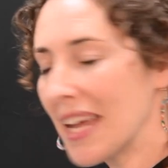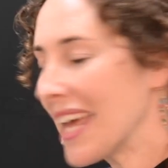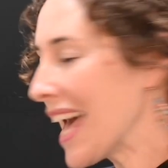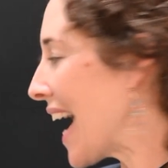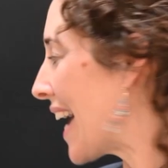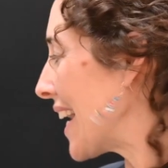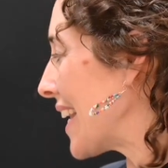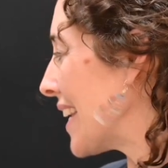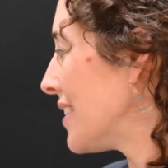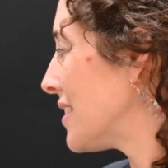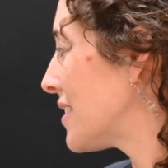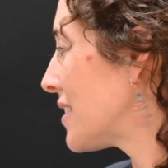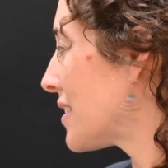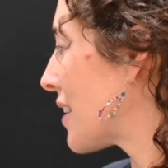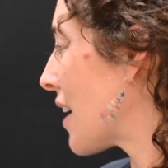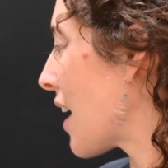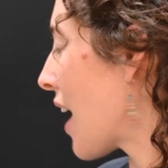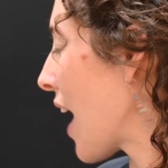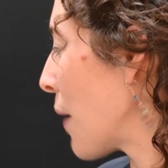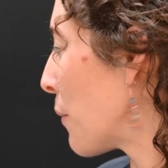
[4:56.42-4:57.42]
my
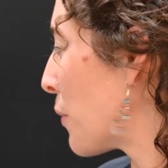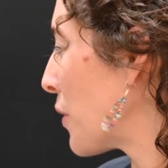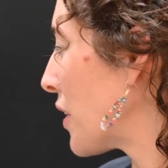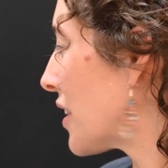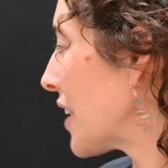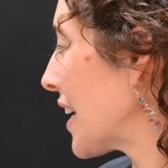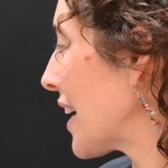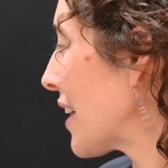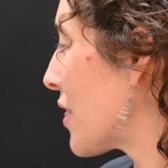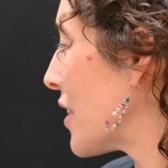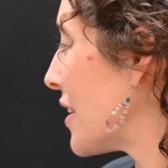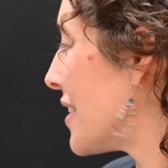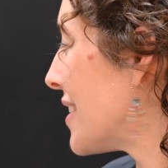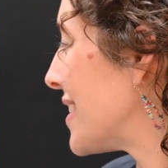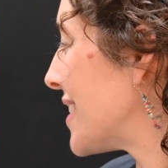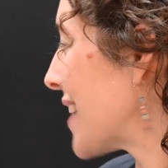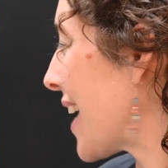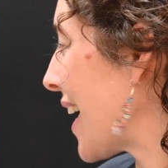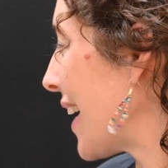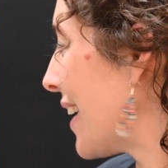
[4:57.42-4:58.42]
edits, I will click the
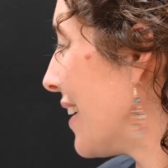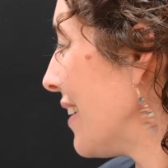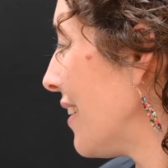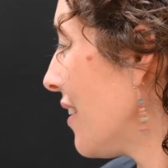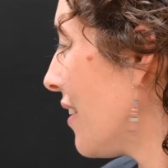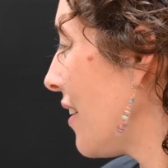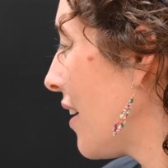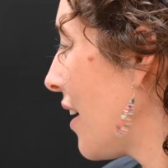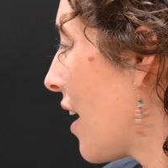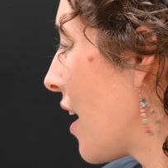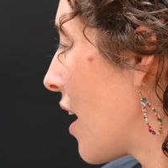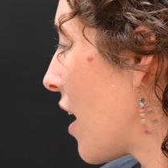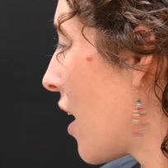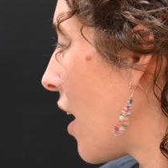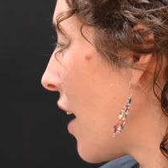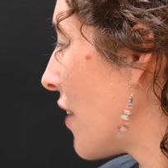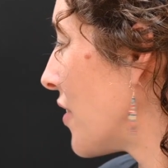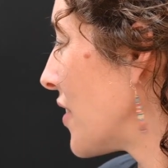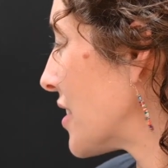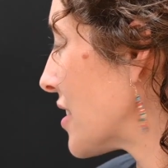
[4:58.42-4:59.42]
Done
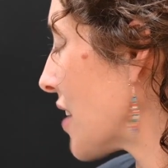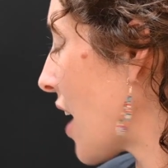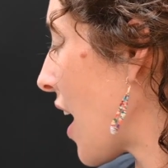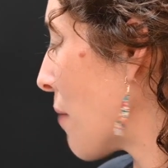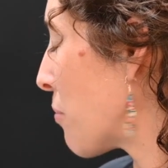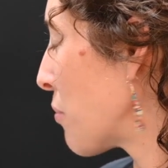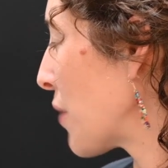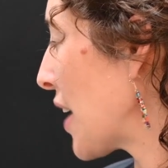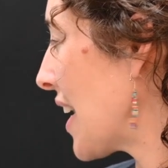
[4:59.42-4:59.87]
at the top